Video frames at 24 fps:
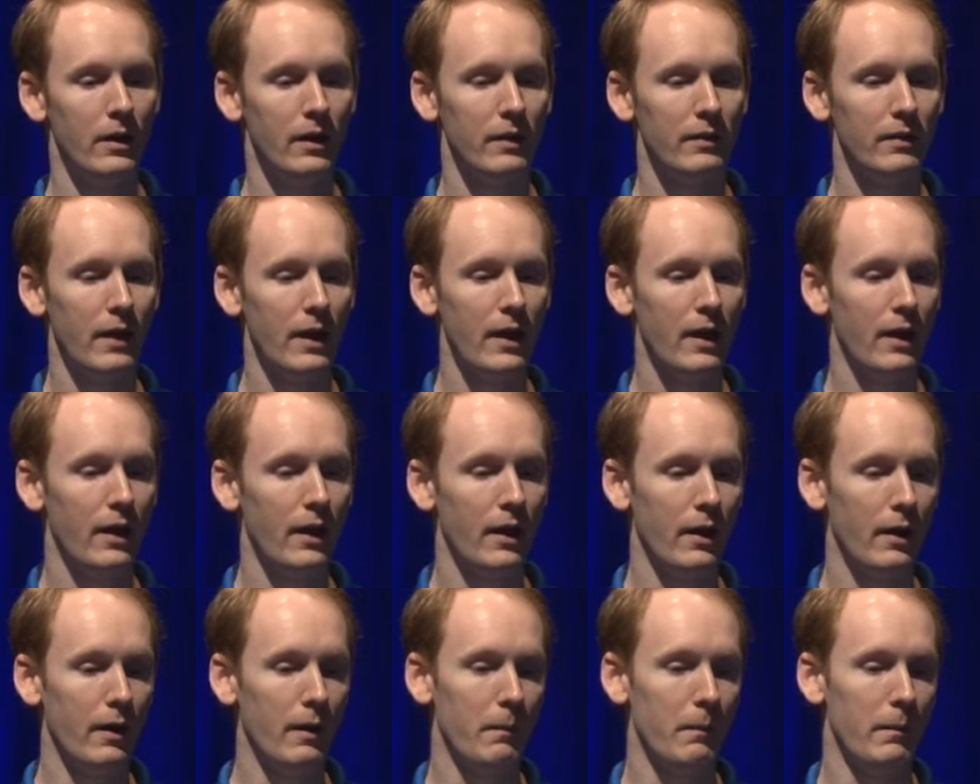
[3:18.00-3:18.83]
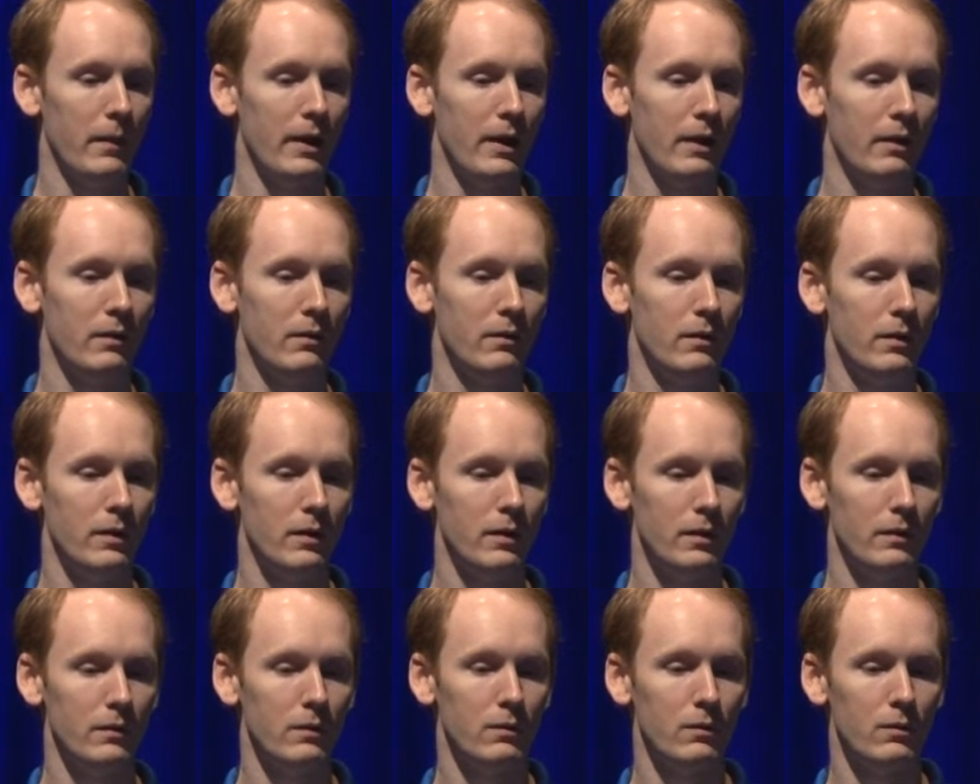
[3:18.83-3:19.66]
that, um, and
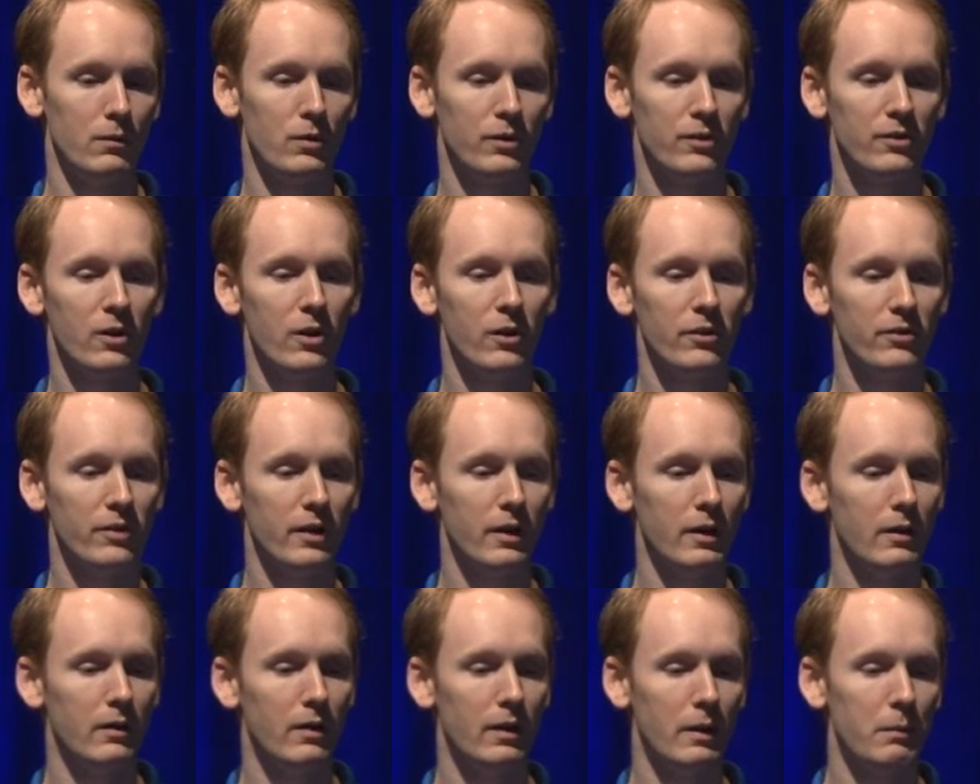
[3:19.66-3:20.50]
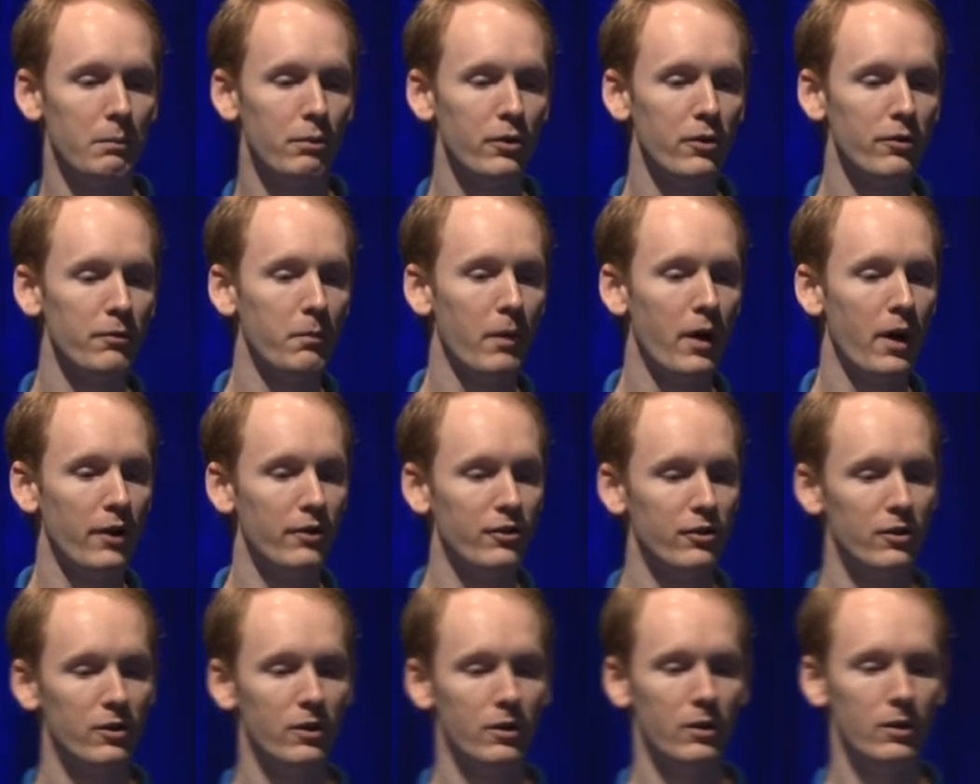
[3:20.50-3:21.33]
results in improved
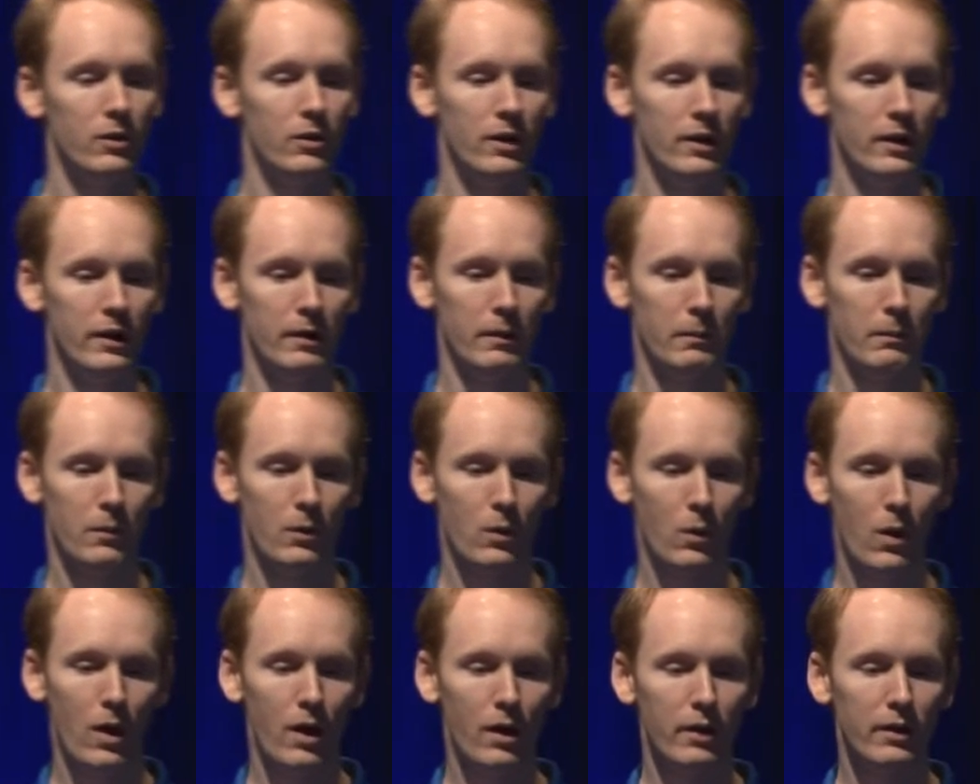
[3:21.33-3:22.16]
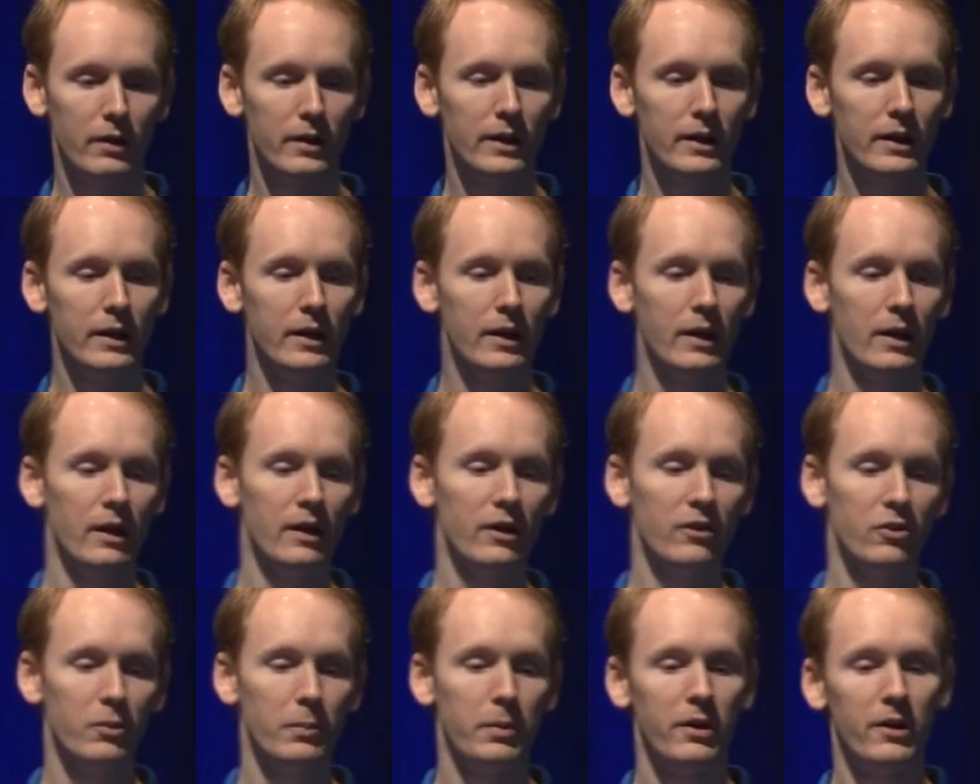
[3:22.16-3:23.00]
marginal um, quality,
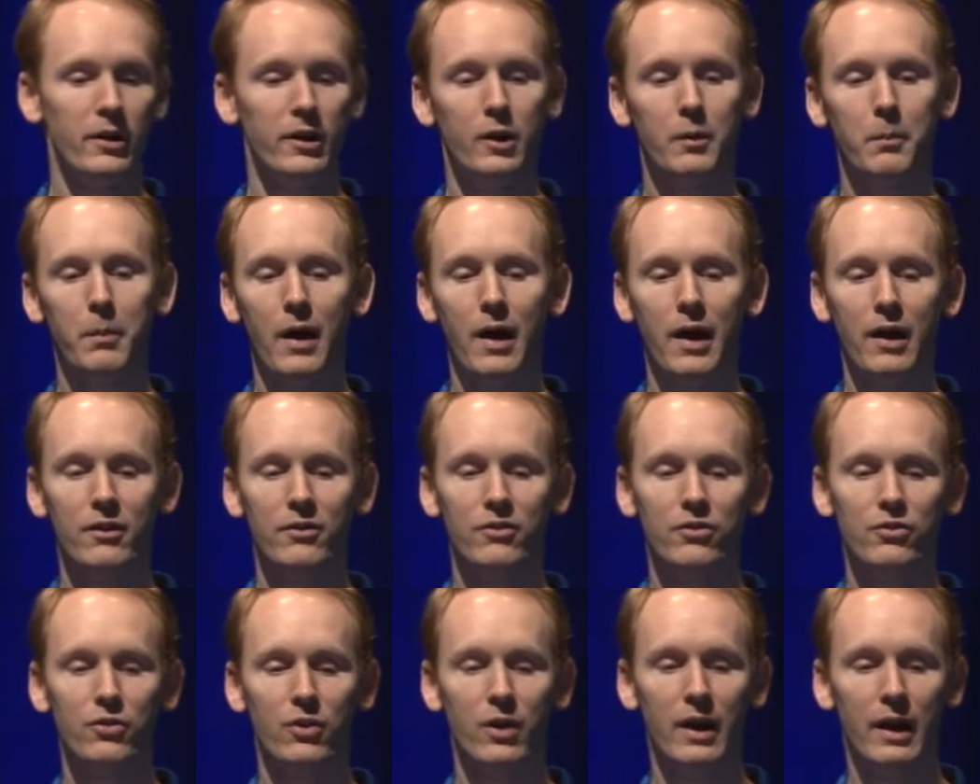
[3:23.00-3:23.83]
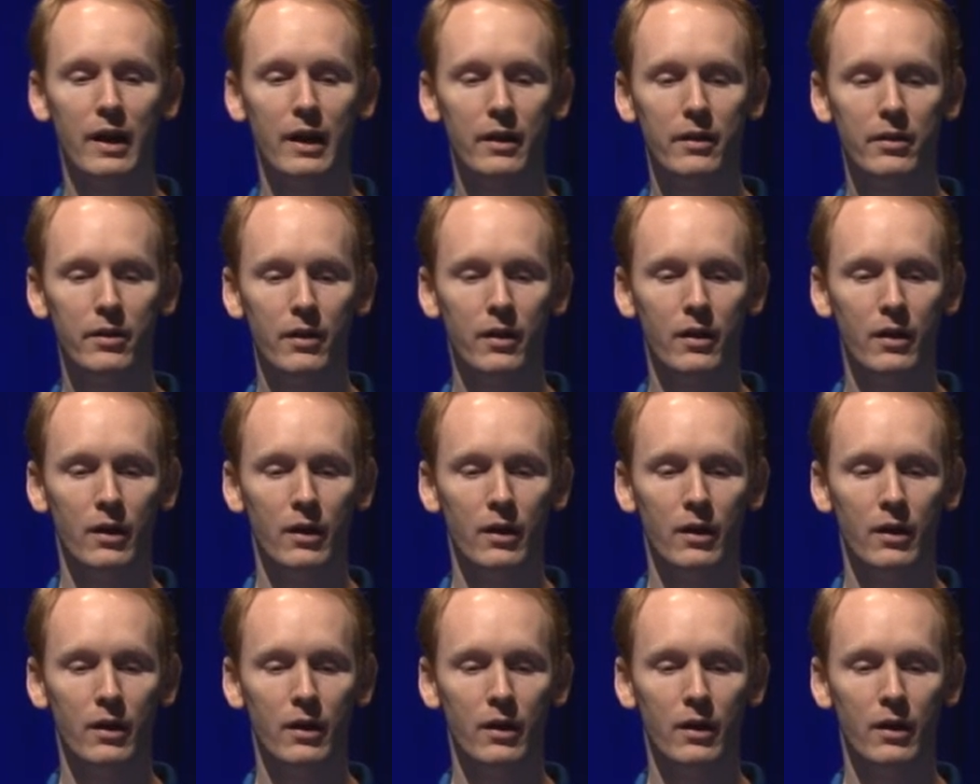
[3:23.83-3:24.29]
superior bond strength.